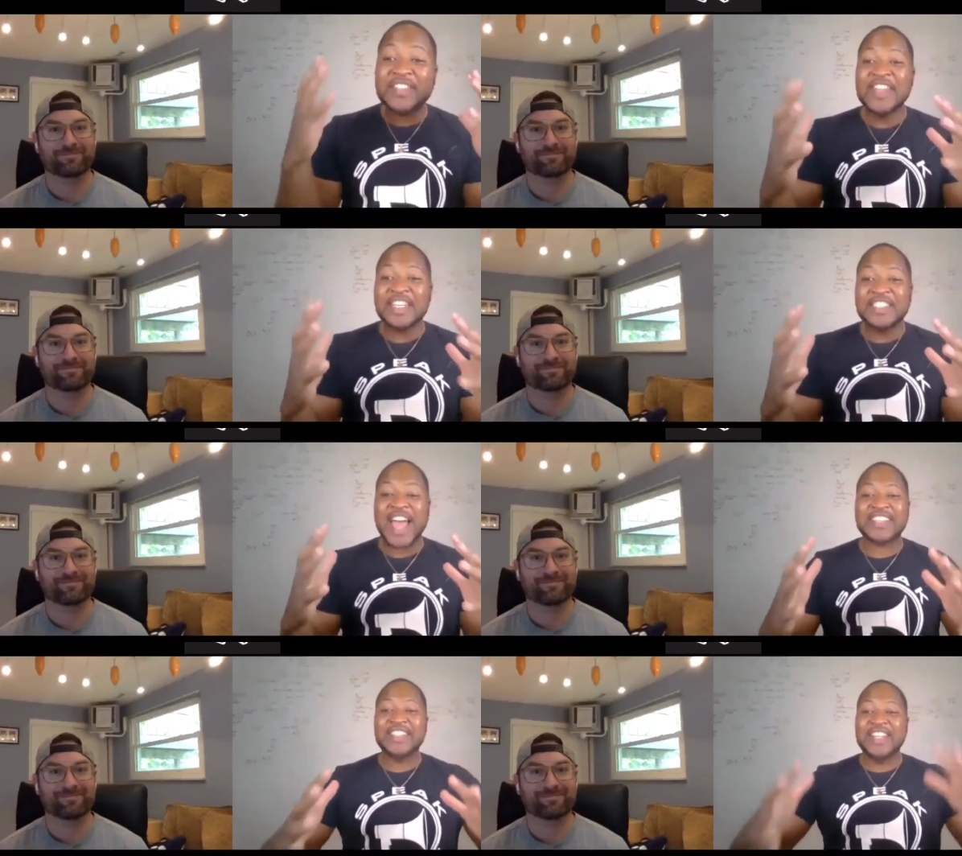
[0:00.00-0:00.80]
Speaker 1: is Nick
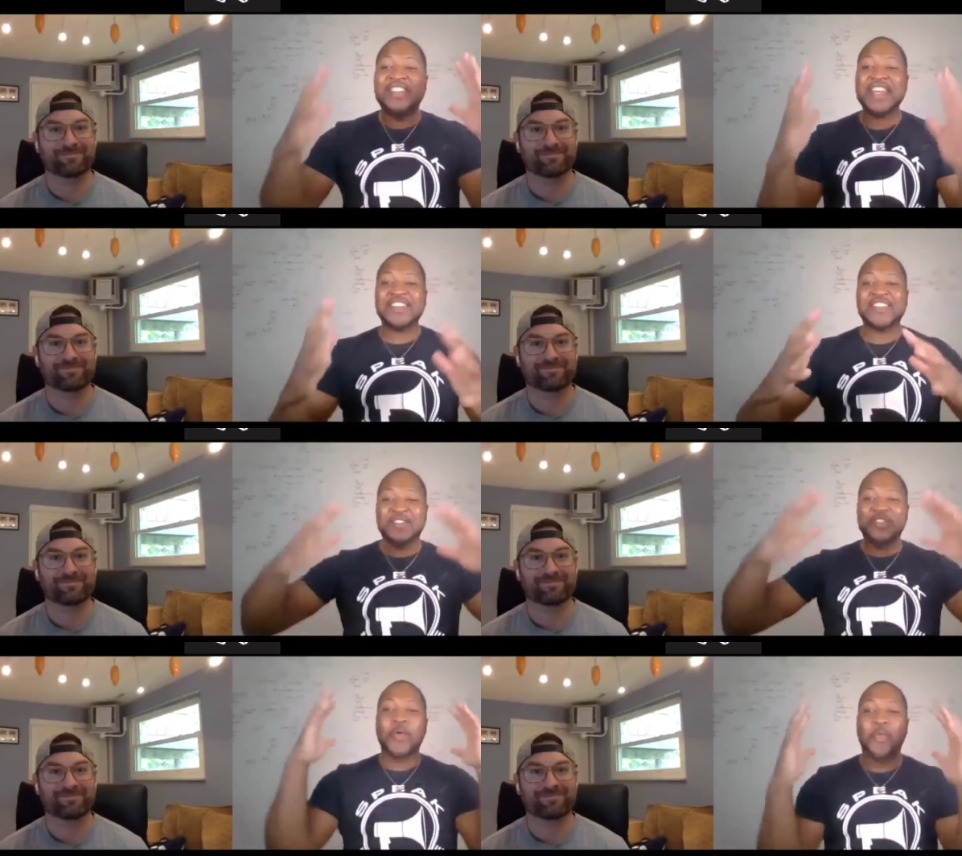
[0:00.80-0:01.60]
Jackson, and this
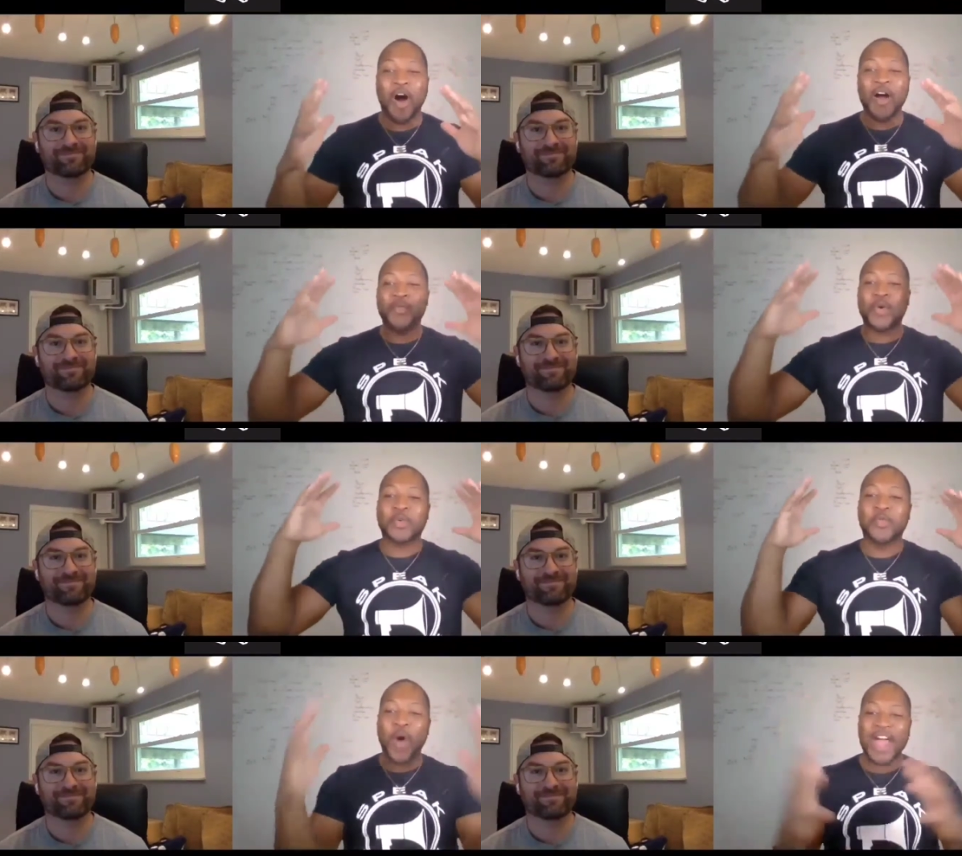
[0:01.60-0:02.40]
is your One
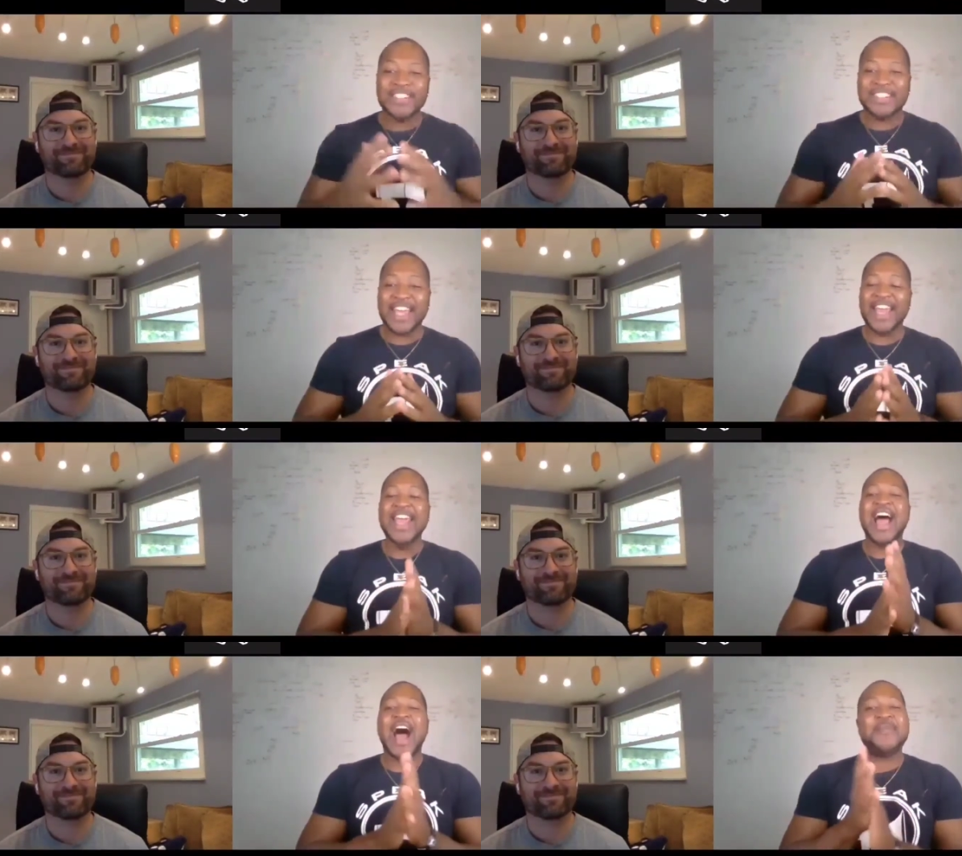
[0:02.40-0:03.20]
Word Wednesday.